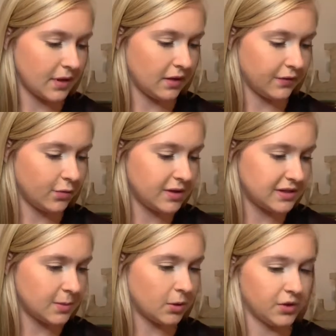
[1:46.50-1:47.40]
a little bit
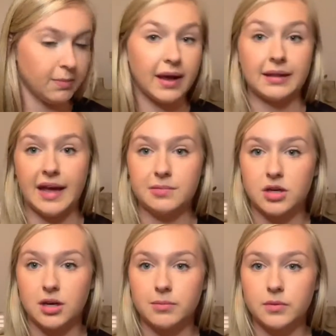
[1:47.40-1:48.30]
smaller than my
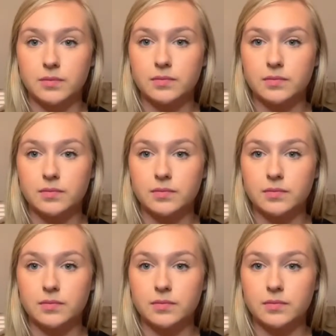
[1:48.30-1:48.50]
laptop.